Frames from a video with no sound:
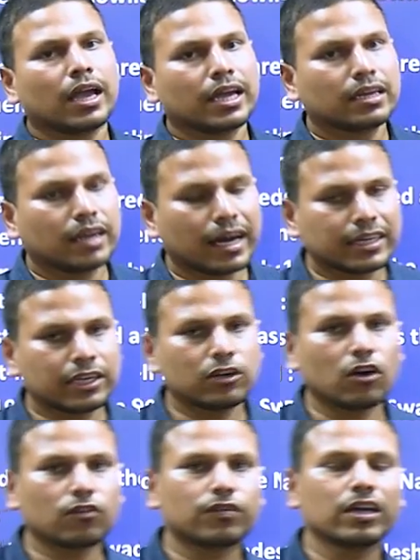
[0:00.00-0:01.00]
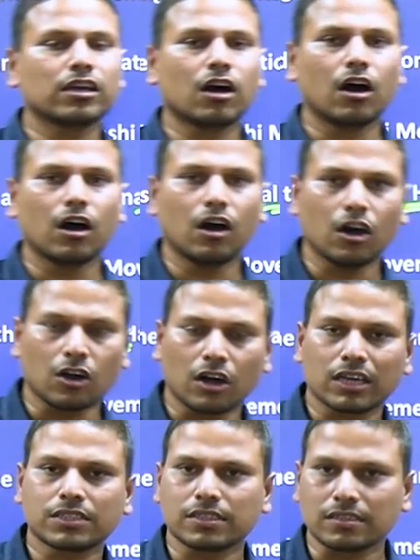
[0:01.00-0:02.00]
in nineteen oh five on
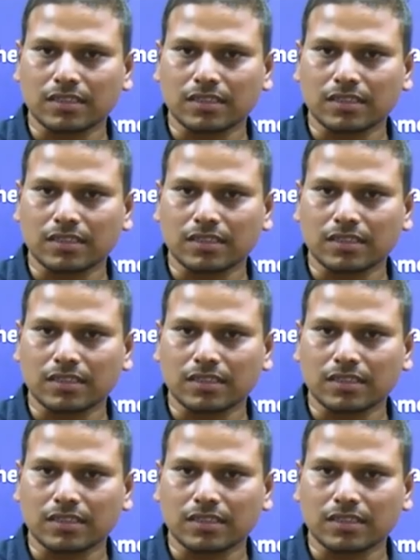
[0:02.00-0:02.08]
August